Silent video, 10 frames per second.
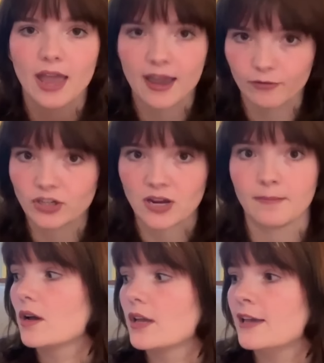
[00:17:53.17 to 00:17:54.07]
Every
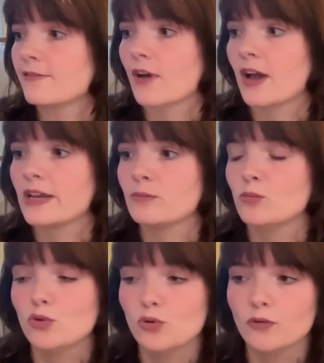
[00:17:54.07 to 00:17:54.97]
time. If I
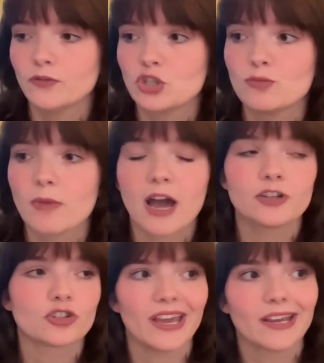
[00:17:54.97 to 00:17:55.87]
move too
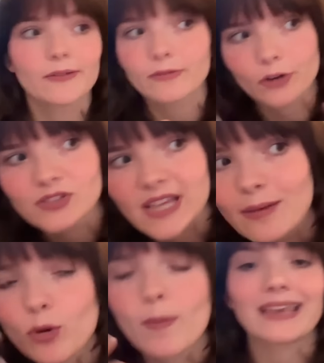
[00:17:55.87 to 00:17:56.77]
much, like for
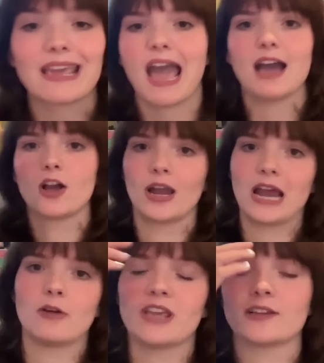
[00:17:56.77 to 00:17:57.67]
example, my cat got
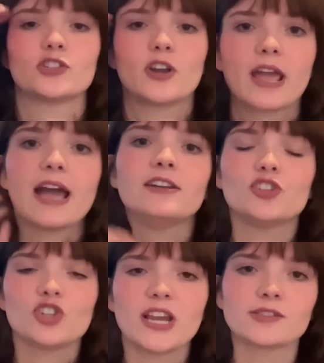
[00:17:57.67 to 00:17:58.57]
out yesterday. I had to
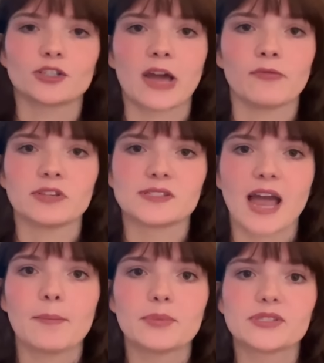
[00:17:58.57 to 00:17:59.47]
chase her down the
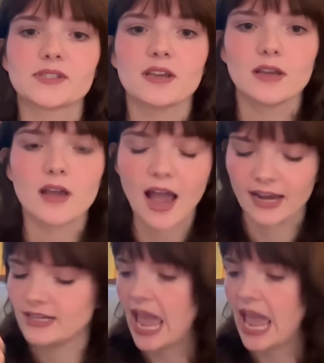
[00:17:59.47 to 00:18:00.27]
steps. I had to